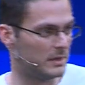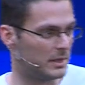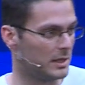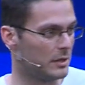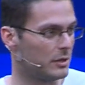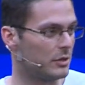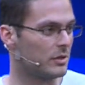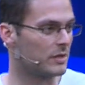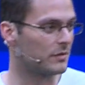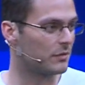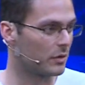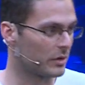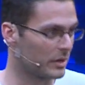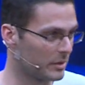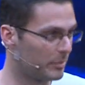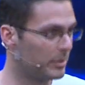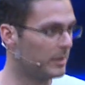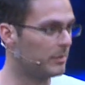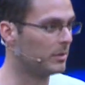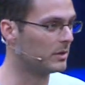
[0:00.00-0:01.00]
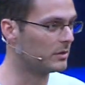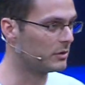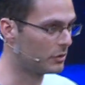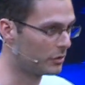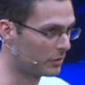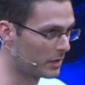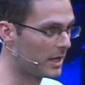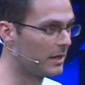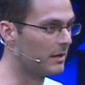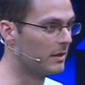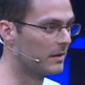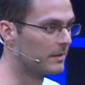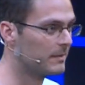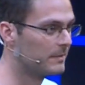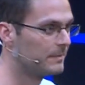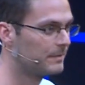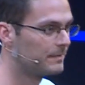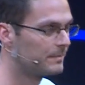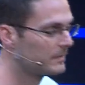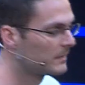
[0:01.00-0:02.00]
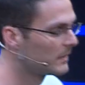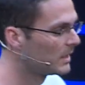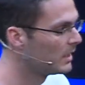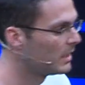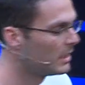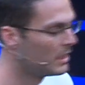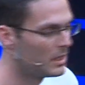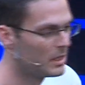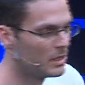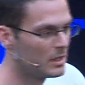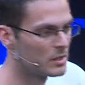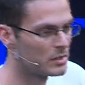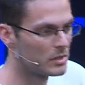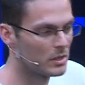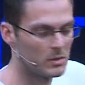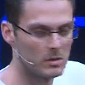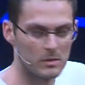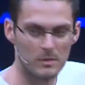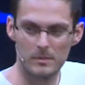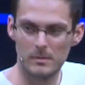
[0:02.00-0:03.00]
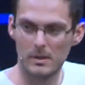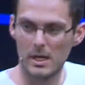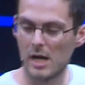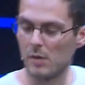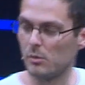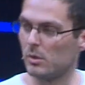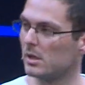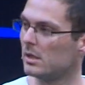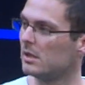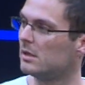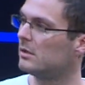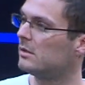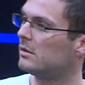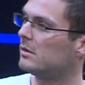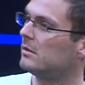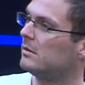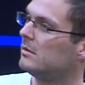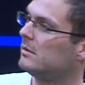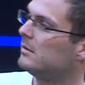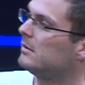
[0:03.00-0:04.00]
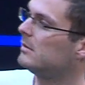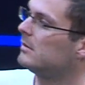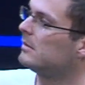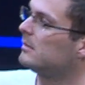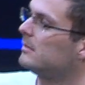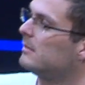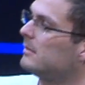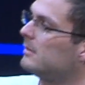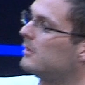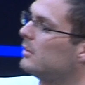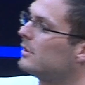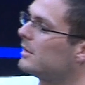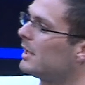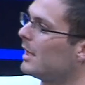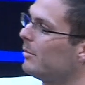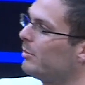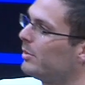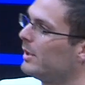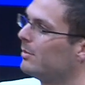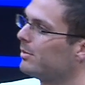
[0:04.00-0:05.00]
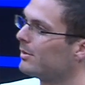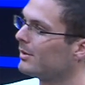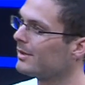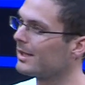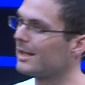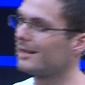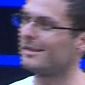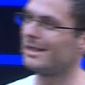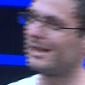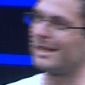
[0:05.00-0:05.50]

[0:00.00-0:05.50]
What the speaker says: tissues for the people to cry on. So I wanted to tell people that